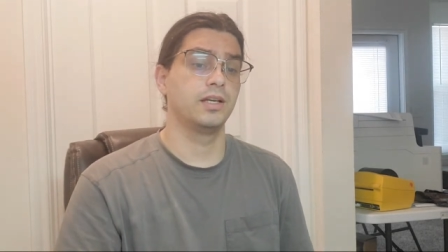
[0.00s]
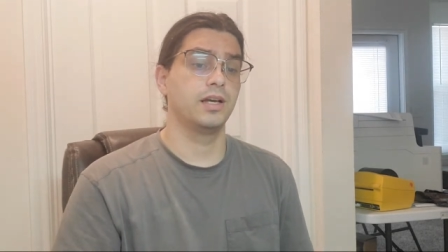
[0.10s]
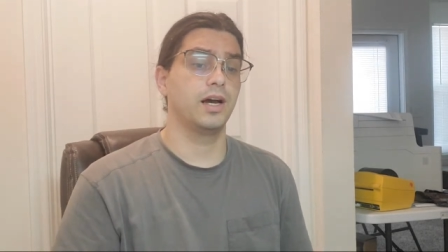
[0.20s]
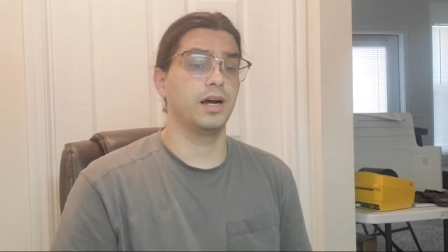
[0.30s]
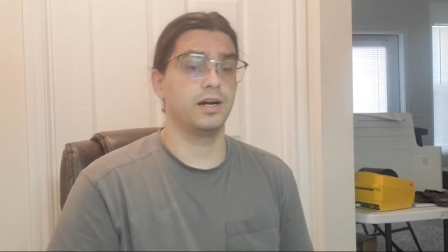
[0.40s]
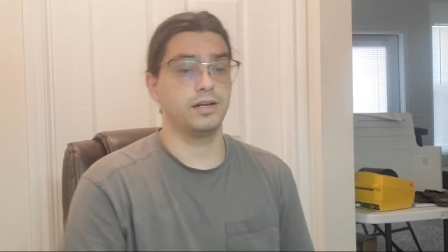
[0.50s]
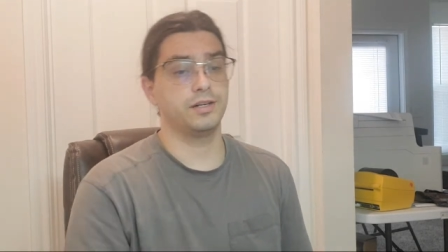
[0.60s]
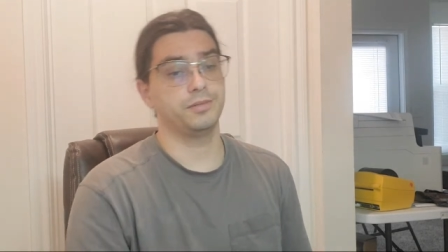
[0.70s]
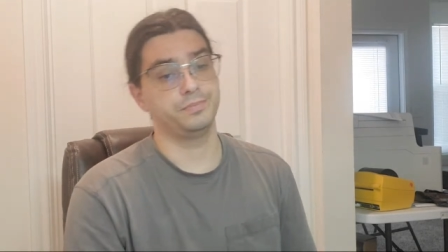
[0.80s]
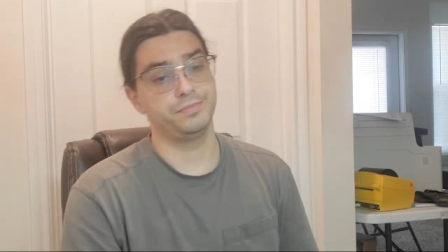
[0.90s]

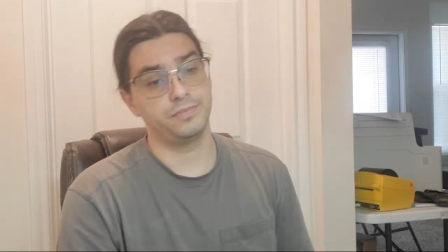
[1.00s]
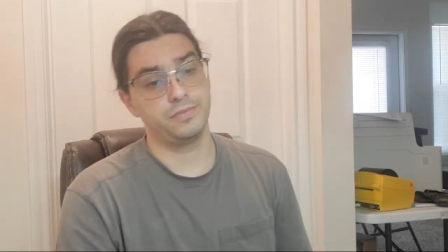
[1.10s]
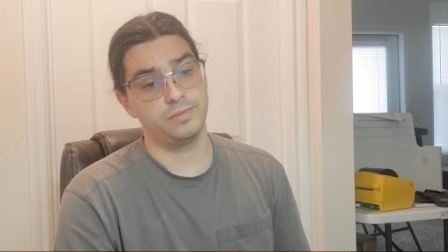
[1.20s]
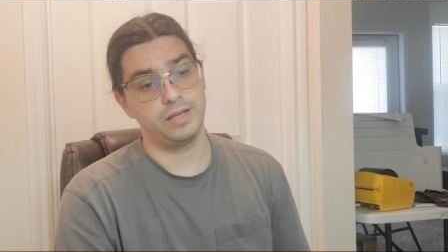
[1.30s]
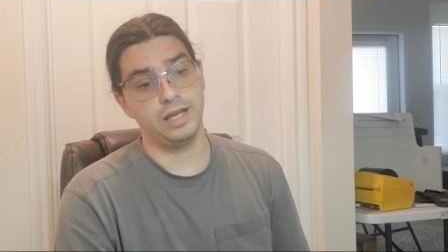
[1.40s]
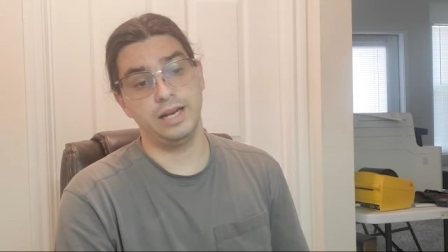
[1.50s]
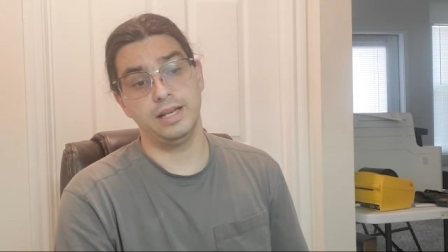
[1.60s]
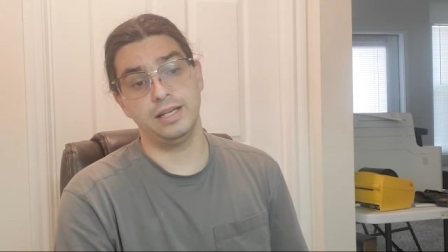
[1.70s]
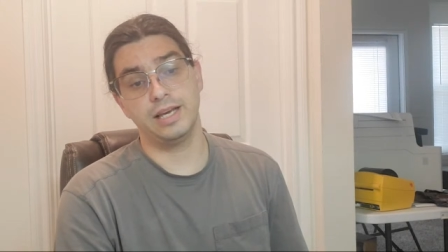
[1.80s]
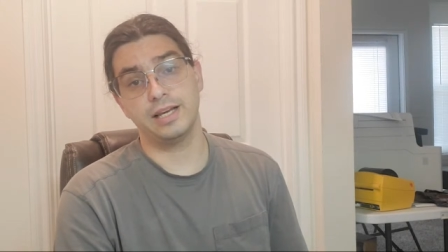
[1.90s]
And
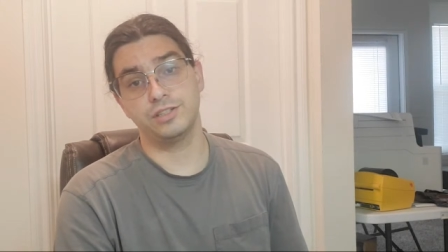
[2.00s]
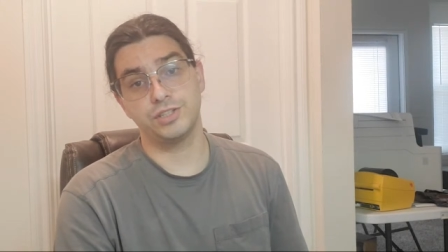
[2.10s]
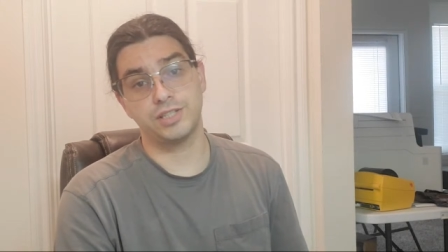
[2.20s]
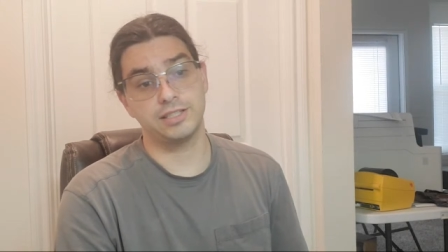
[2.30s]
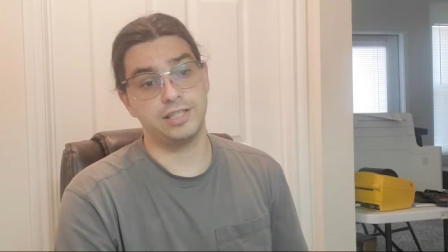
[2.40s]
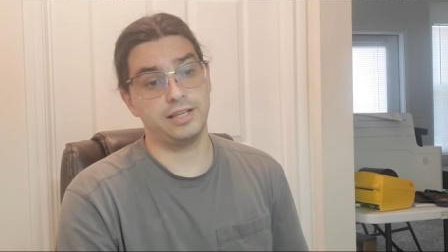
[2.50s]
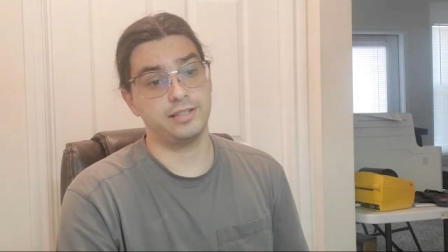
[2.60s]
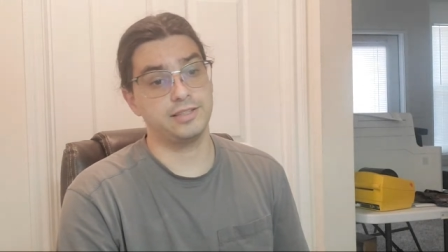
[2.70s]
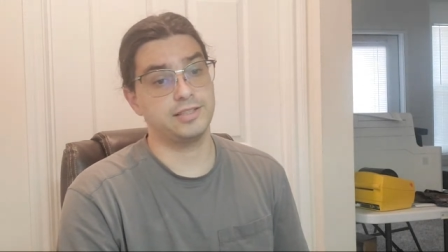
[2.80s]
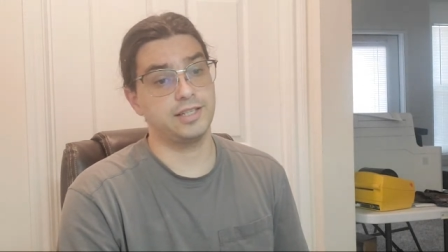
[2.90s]
then, yeah, just as
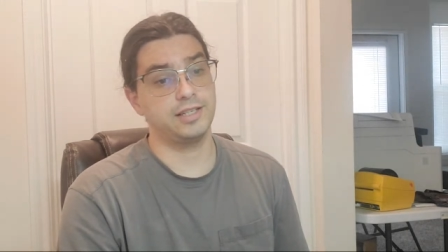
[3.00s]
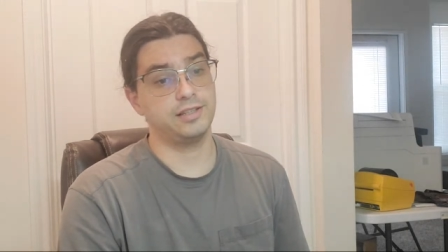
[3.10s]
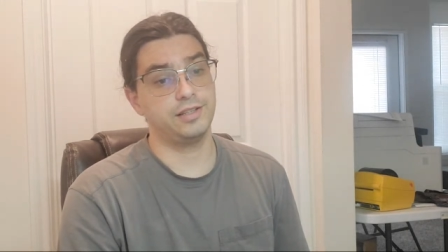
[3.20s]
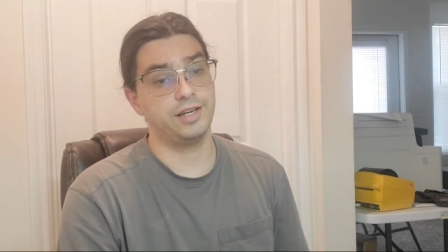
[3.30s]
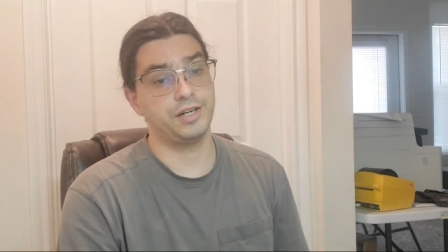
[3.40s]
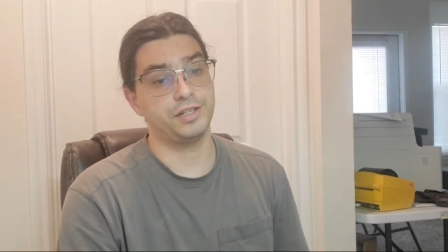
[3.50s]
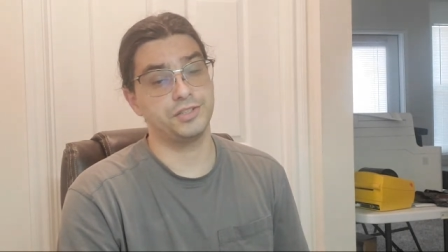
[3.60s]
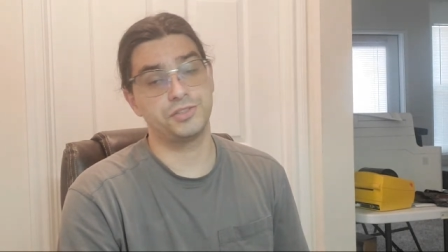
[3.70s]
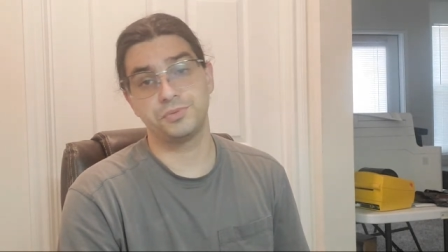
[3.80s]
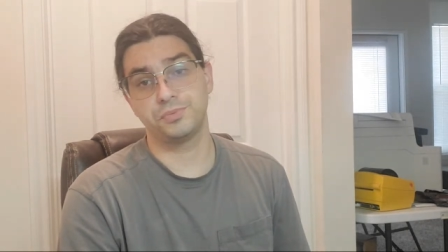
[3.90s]
Nathan said,
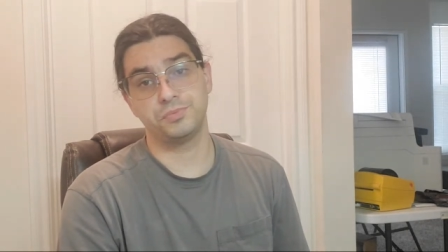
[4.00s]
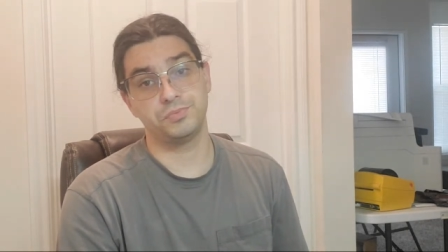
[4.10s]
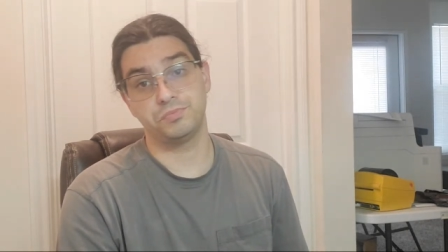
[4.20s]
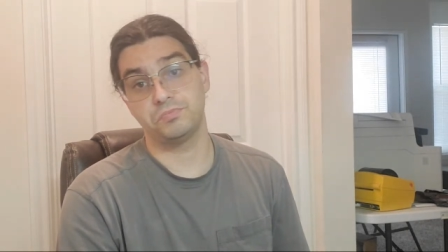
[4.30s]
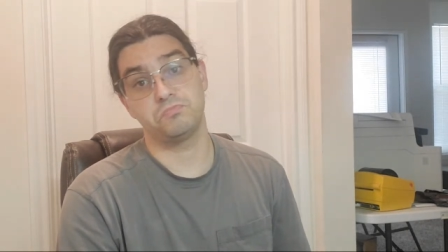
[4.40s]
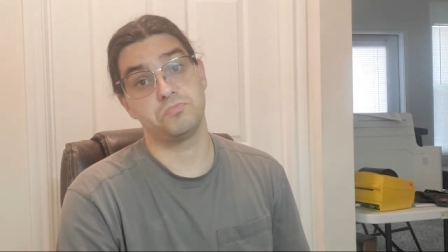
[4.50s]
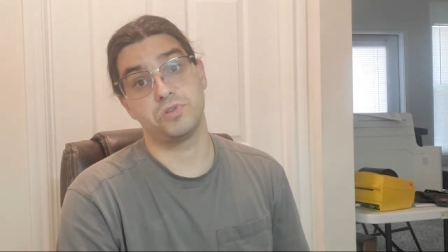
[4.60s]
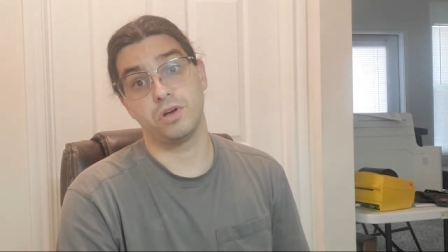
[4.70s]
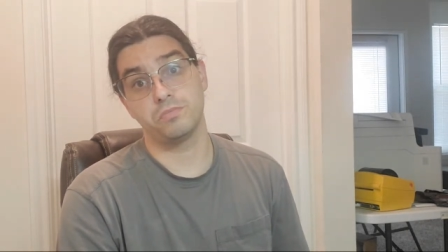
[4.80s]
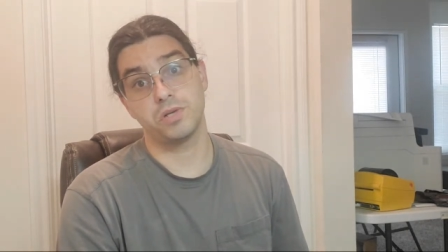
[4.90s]
there's
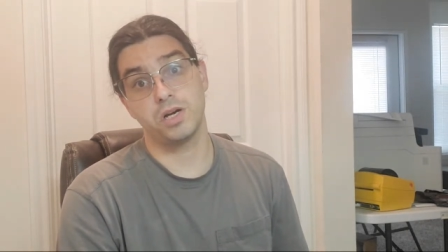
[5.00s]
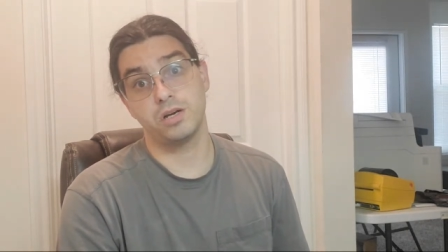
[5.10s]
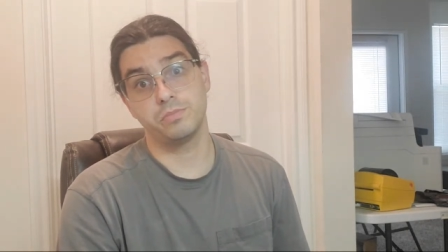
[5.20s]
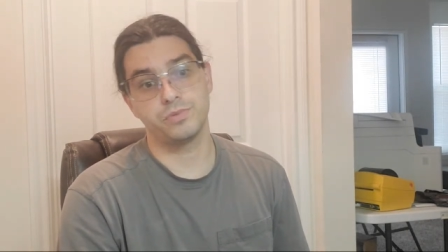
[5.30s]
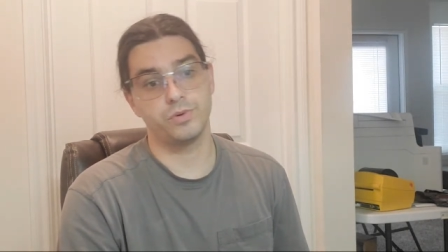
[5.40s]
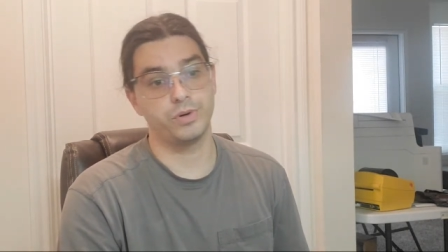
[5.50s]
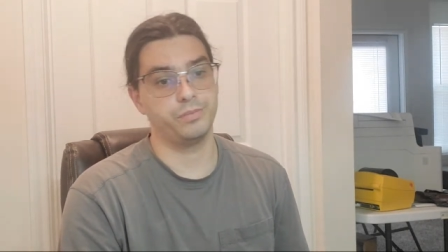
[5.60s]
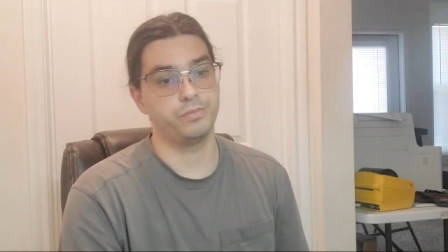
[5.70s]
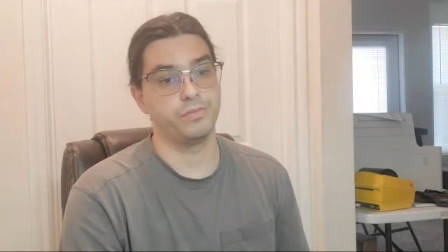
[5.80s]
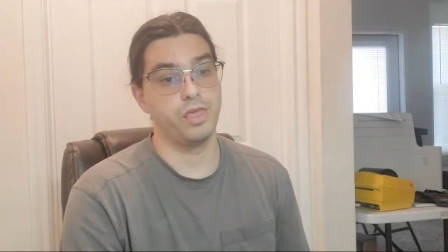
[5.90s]
sometimes,
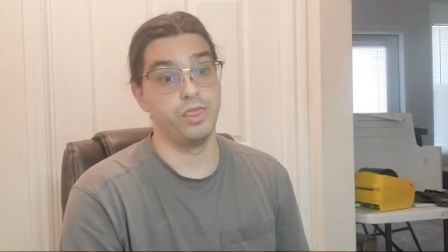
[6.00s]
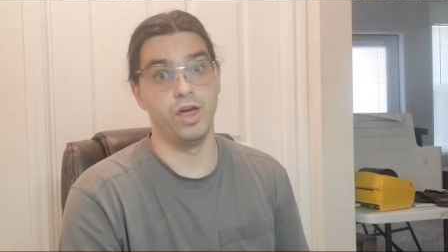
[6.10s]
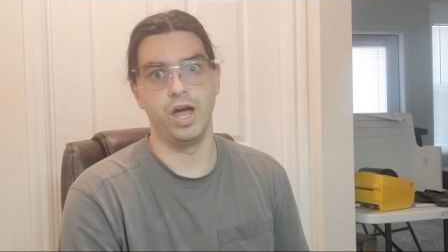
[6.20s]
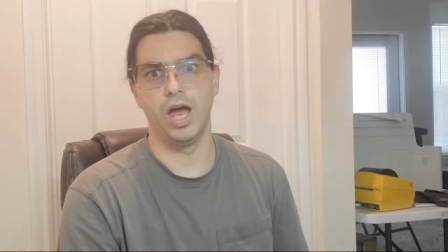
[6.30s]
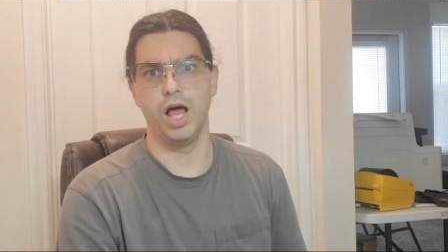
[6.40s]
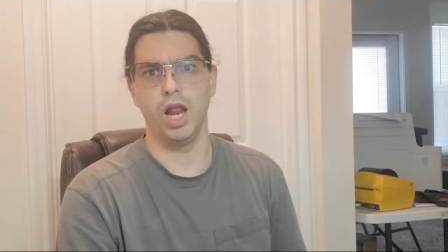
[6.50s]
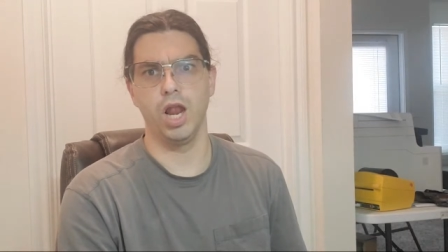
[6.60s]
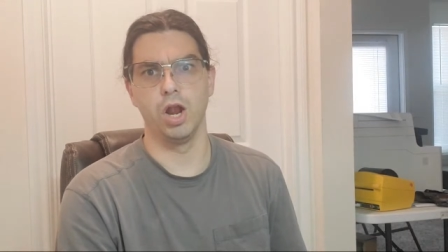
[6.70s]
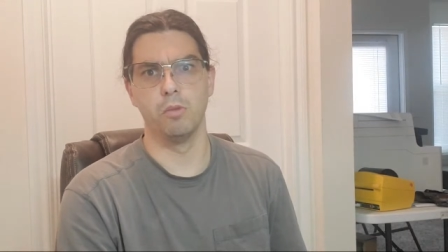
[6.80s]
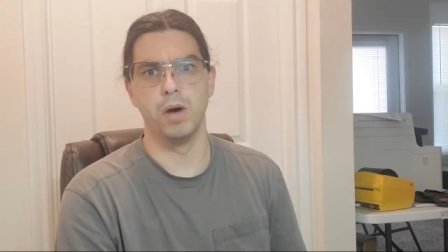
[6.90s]
or the
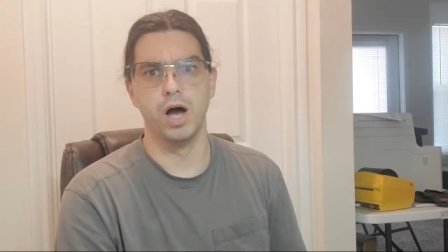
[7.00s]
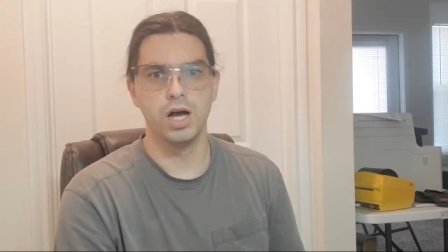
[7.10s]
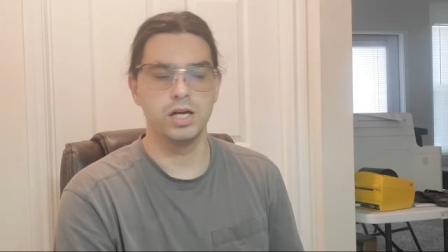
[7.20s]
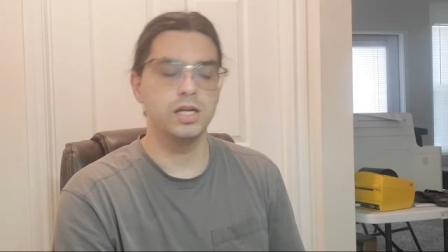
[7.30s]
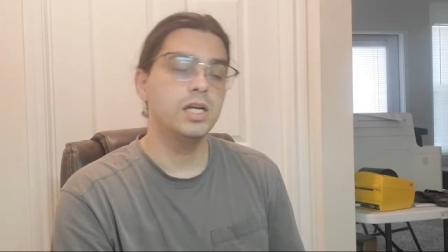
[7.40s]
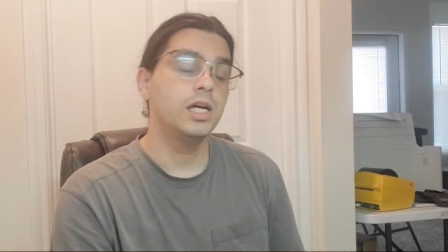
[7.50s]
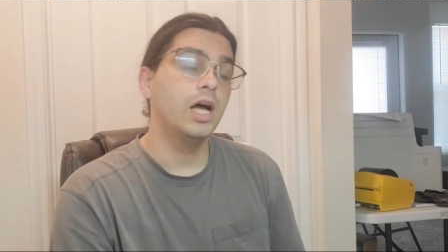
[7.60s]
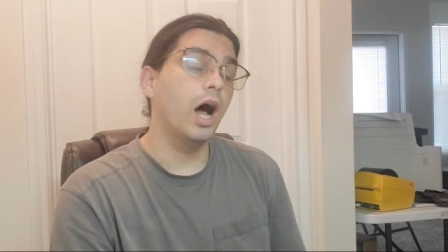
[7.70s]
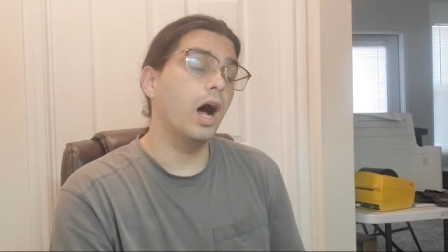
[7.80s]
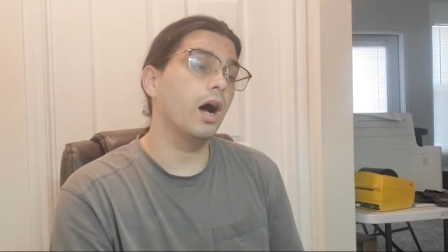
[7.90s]
helm.
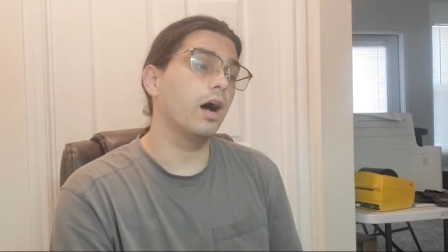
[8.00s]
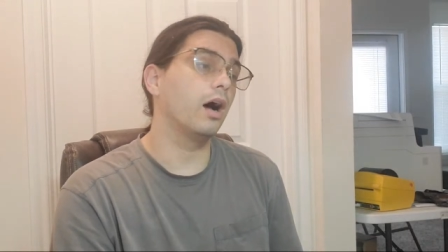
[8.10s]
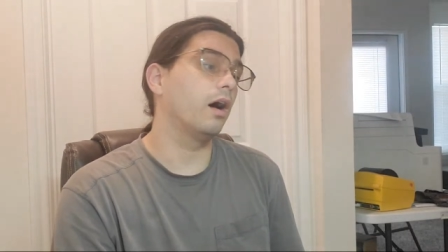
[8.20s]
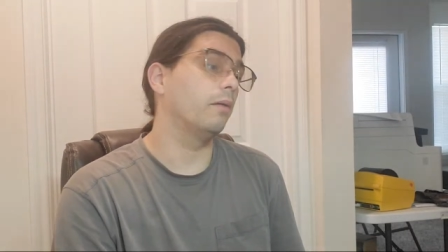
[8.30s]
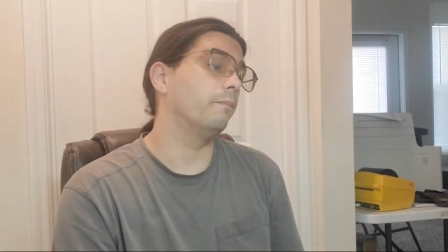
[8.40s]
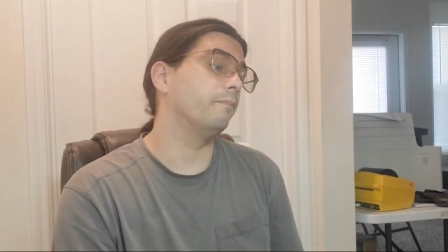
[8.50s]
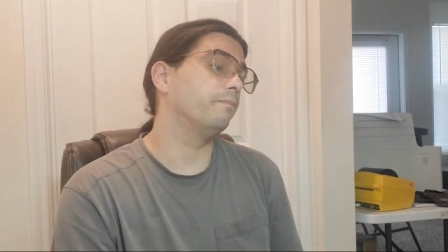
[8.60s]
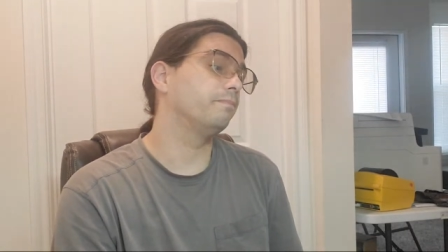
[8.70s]
And